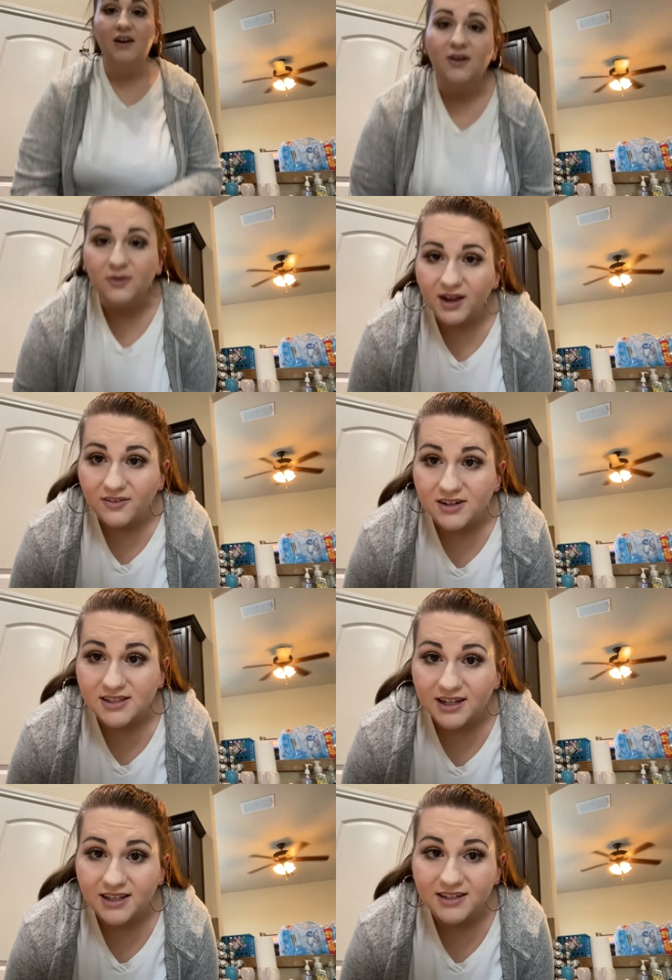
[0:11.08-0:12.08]
We have our
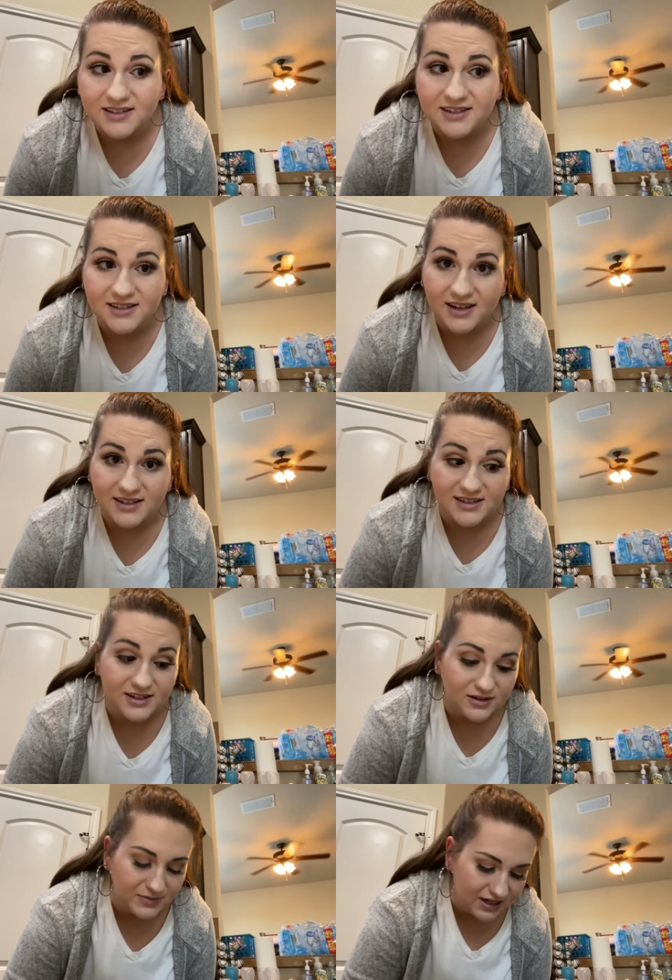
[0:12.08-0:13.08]
second design
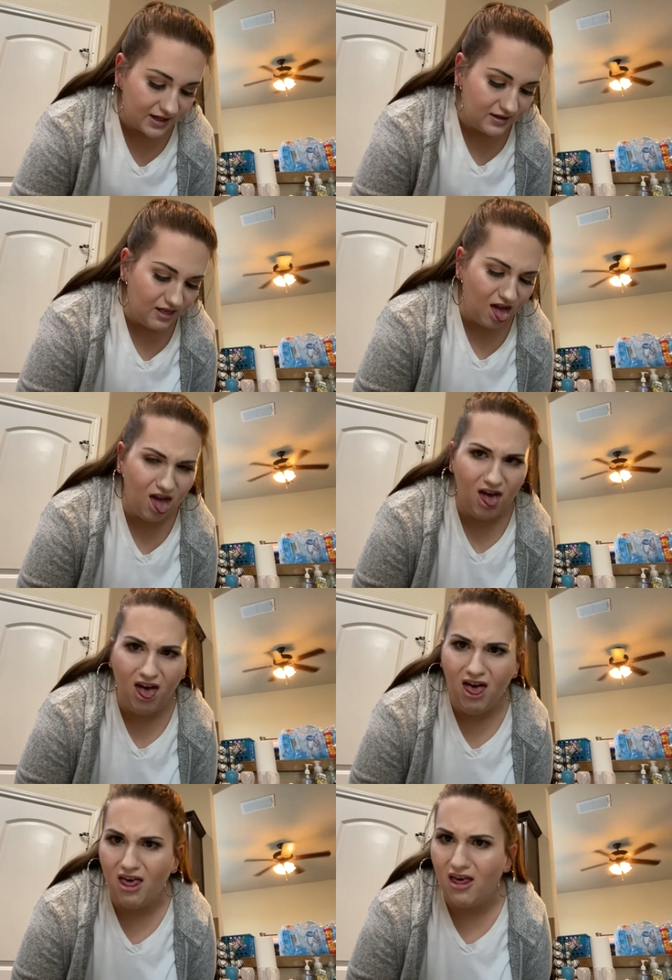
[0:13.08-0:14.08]
center meeting.
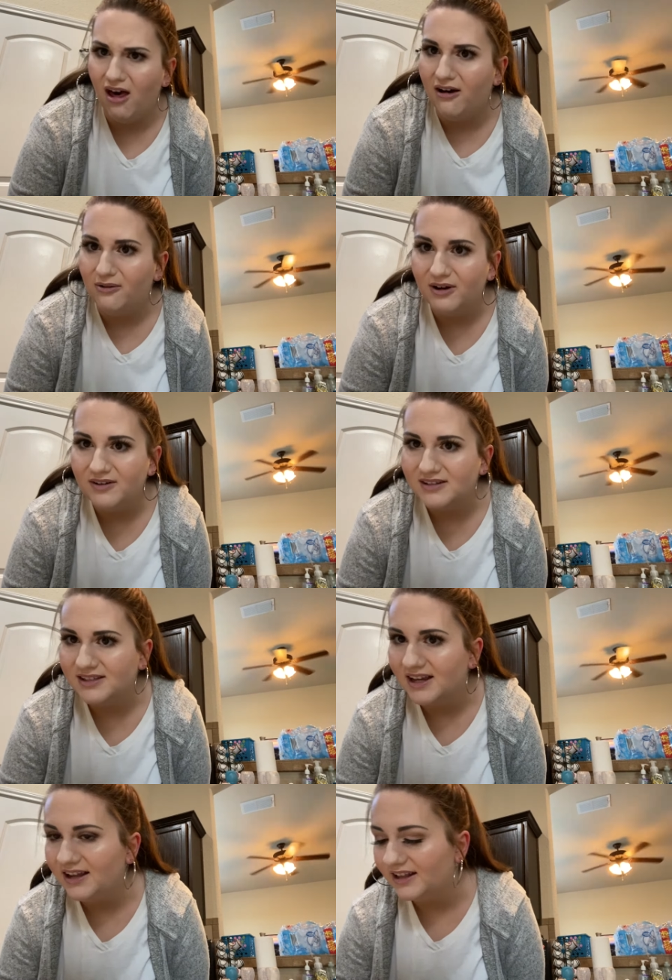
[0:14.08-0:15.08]
Why do I
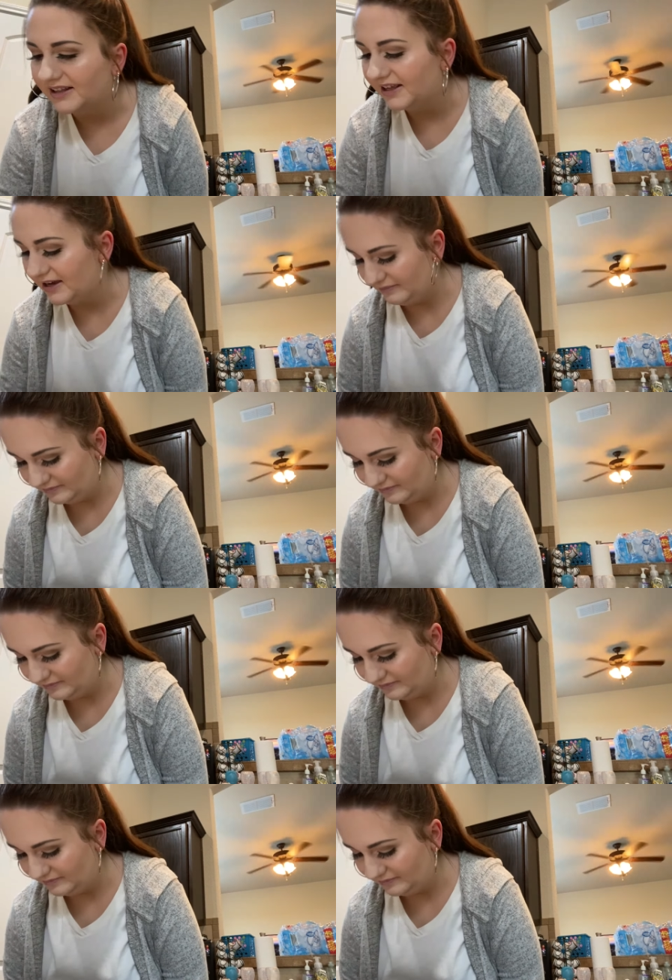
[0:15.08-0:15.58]
sound like that?